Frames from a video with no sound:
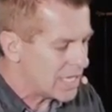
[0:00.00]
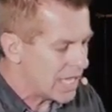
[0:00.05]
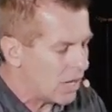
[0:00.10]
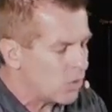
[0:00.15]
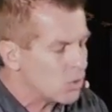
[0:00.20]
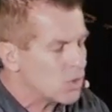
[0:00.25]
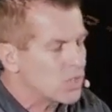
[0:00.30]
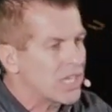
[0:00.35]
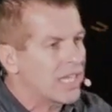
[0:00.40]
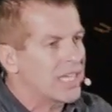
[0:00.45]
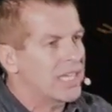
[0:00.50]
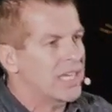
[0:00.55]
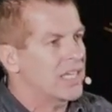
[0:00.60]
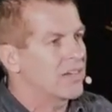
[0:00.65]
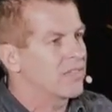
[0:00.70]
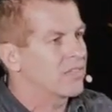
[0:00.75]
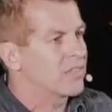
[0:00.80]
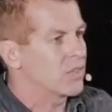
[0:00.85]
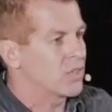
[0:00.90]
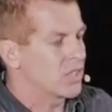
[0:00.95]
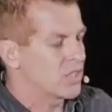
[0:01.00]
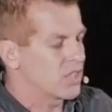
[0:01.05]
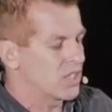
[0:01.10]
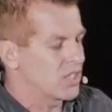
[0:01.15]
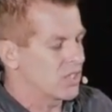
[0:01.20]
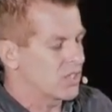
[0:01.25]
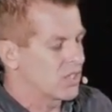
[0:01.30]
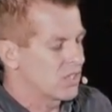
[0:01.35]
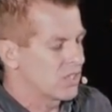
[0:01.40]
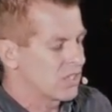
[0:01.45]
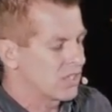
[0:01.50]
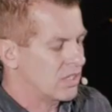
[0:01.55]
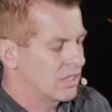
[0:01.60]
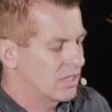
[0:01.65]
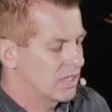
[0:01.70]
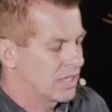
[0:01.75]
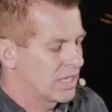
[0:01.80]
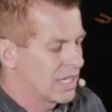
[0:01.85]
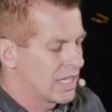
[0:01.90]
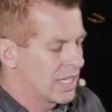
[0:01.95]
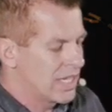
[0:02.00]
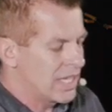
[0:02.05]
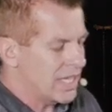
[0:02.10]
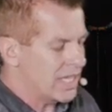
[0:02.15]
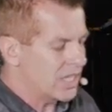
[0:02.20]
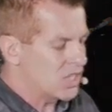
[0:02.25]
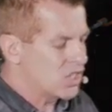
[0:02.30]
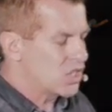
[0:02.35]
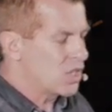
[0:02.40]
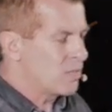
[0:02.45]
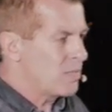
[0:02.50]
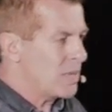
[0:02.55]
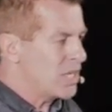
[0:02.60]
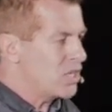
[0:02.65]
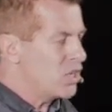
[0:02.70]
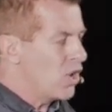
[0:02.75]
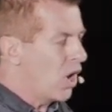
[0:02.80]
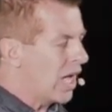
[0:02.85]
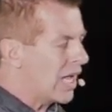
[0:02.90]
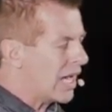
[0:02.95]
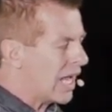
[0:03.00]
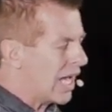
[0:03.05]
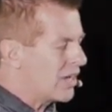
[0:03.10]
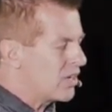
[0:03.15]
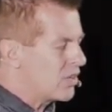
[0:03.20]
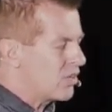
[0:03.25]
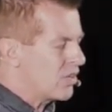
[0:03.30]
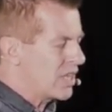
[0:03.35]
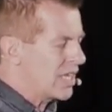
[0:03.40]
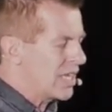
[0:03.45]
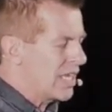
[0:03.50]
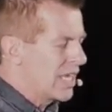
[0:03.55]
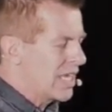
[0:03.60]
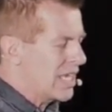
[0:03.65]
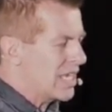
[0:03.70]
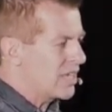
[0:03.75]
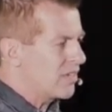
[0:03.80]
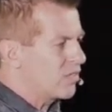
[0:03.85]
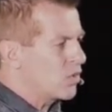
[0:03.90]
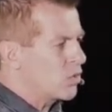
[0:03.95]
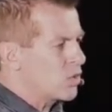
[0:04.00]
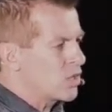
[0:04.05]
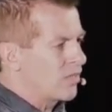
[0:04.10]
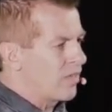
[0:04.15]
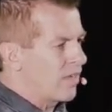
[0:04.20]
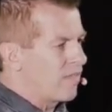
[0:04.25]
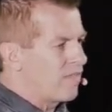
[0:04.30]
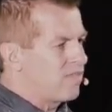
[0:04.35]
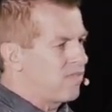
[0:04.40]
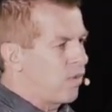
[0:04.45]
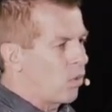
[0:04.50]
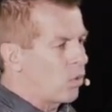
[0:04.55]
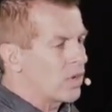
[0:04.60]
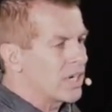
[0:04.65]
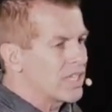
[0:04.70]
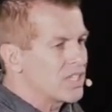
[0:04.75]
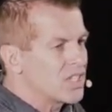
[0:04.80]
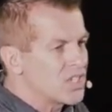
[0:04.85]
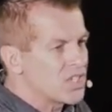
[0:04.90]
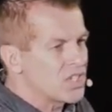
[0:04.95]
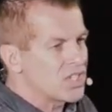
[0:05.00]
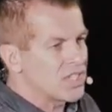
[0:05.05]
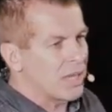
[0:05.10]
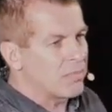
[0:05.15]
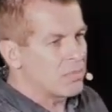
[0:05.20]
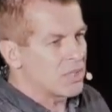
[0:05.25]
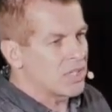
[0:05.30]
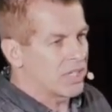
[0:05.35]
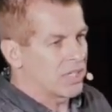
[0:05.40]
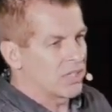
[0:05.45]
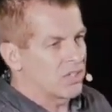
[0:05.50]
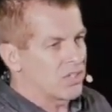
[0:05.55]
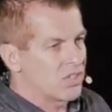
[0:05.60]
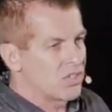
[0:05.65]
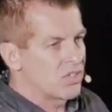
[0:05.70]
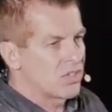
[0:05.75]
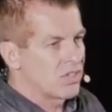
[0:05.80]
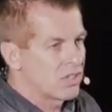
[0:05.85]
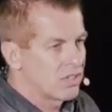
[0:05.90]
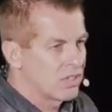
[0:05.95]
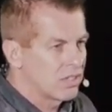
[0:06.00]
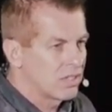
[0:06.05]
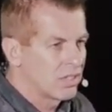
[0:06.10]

outside influences it's to be not under the influence of a foreign substance